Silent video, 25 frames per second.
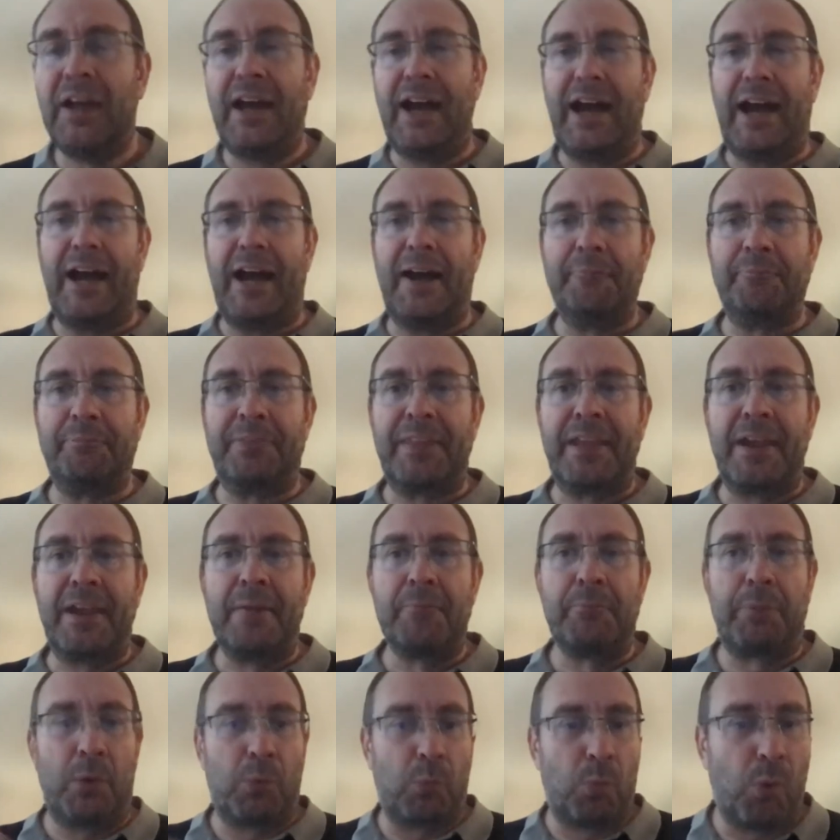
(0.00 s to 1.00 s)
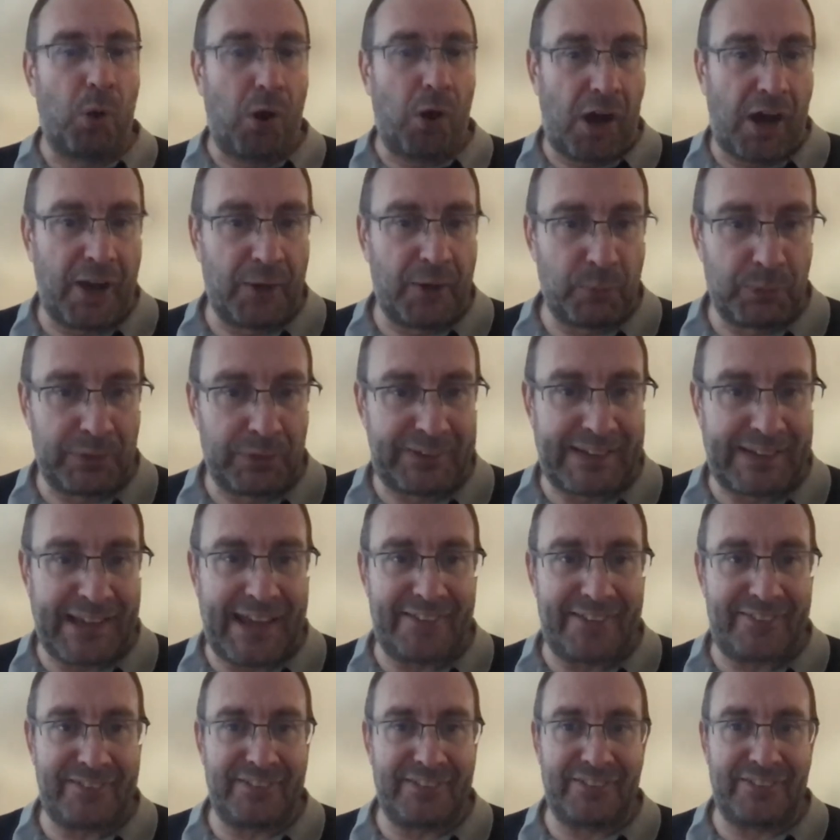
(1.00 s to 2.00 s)
But what I would
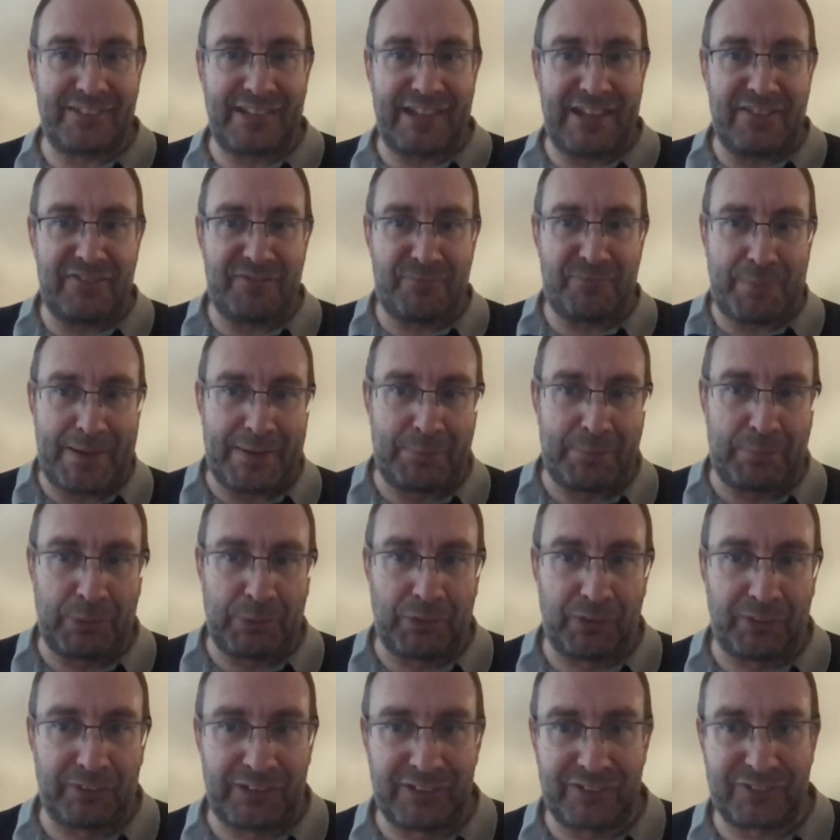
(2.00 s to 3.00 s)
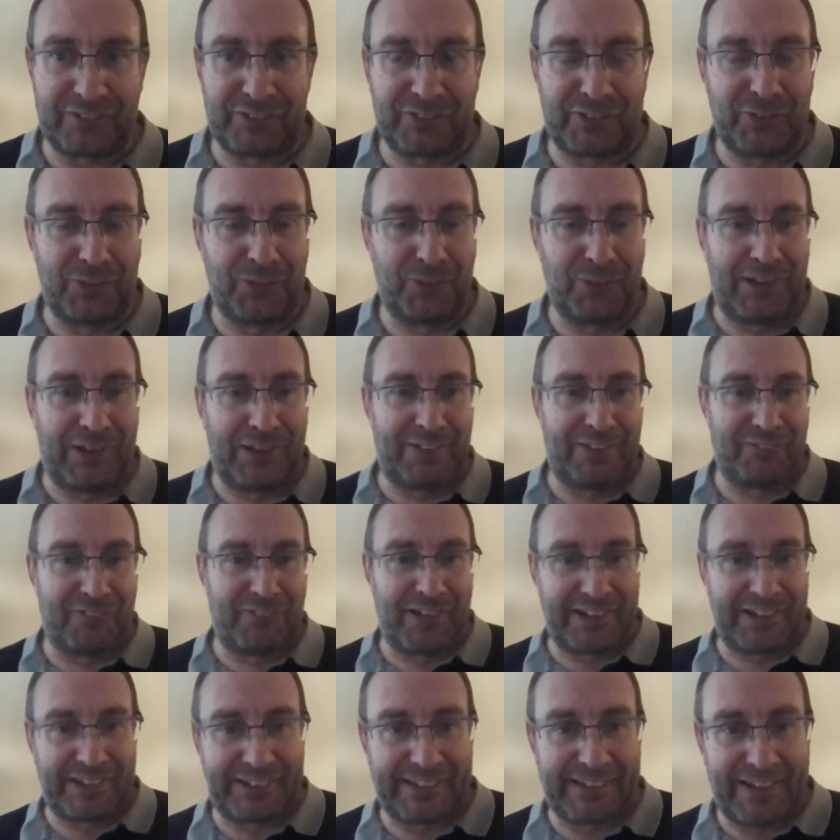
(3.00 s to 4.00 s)
guess is that if people on this call are
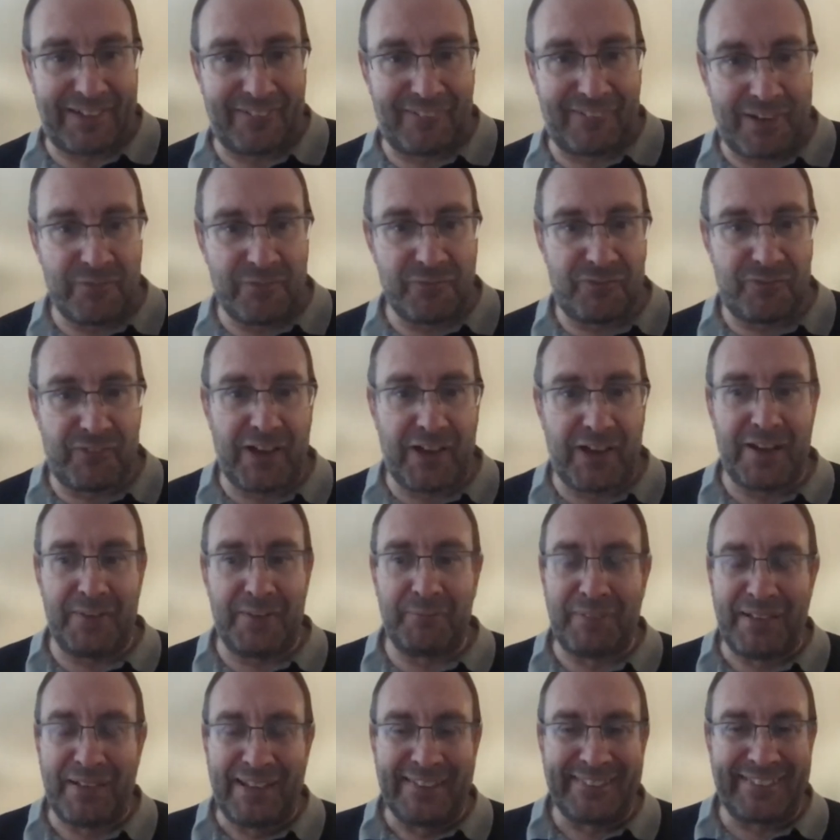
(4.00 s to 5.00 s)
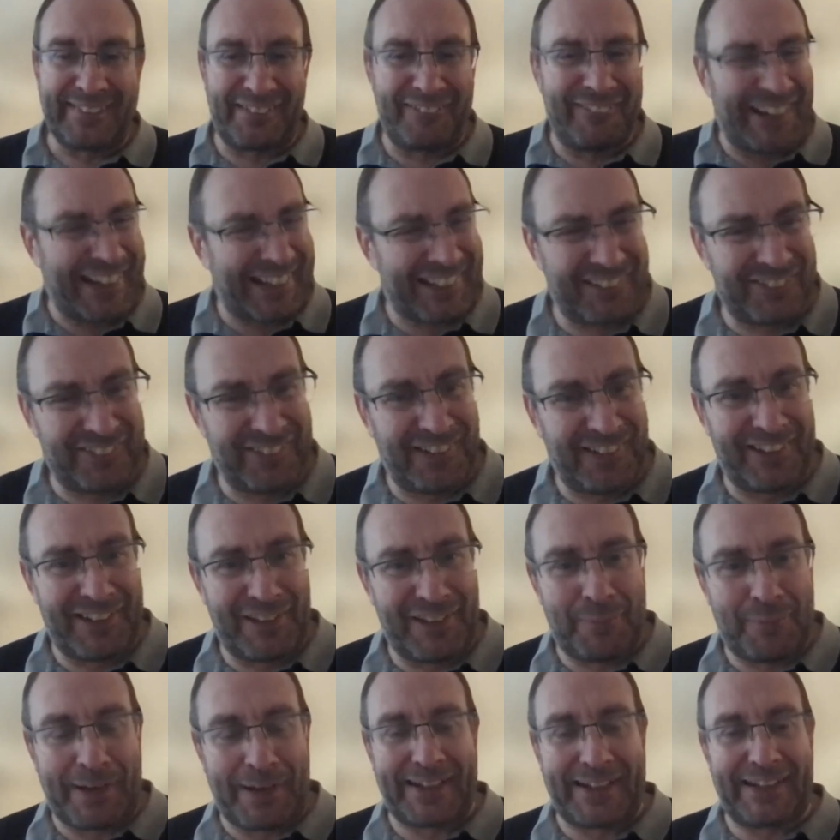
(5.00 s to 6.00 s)
running their own firm, they reconcile
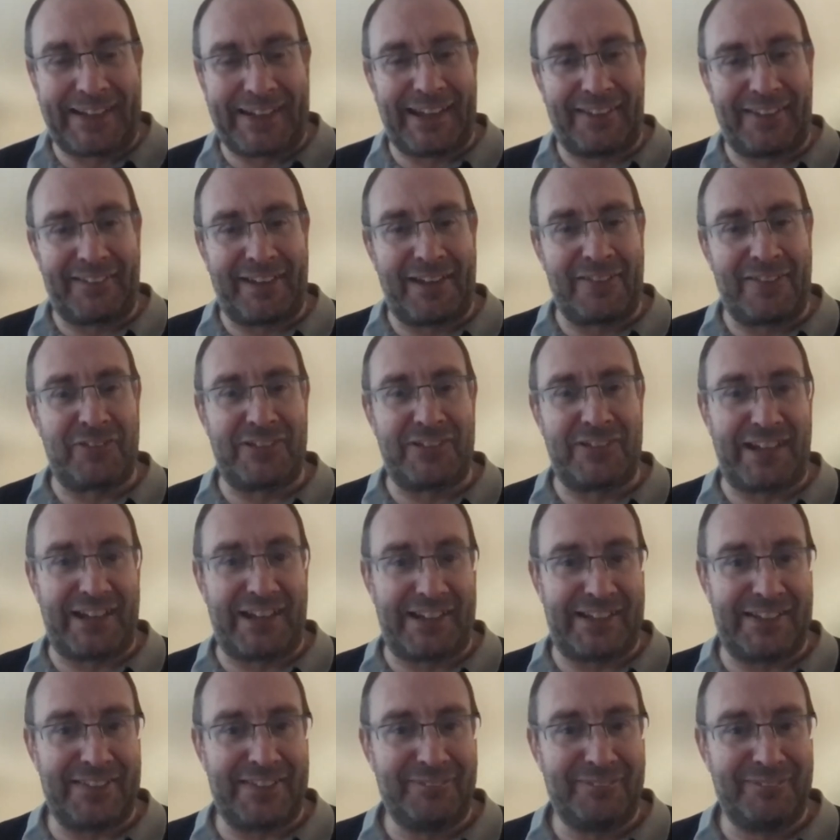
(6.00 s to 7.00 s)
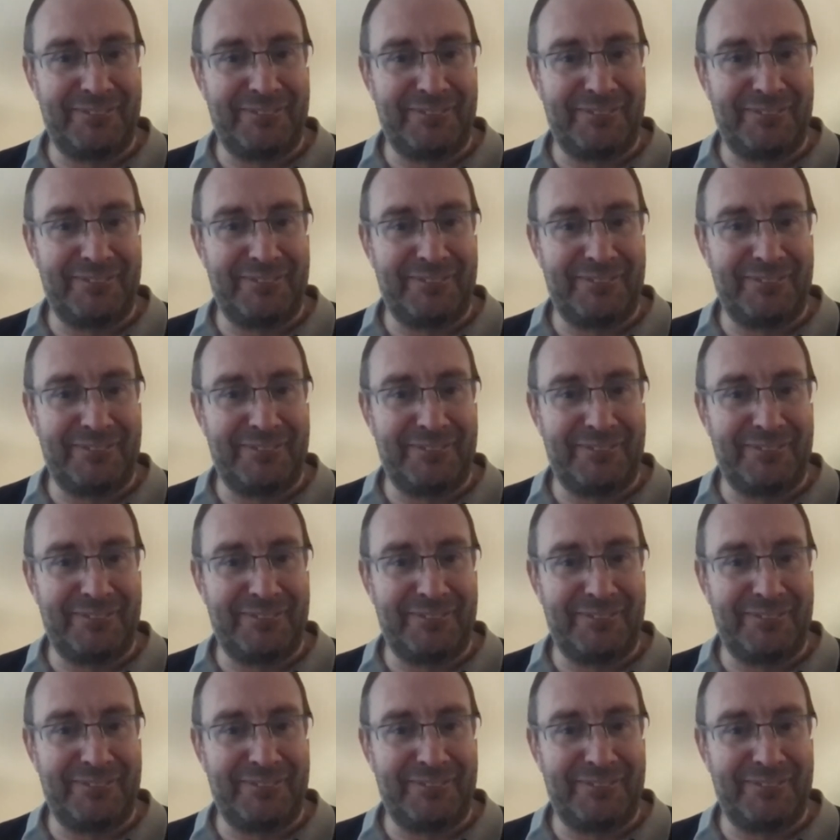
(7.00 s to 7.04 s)
their bank account every day.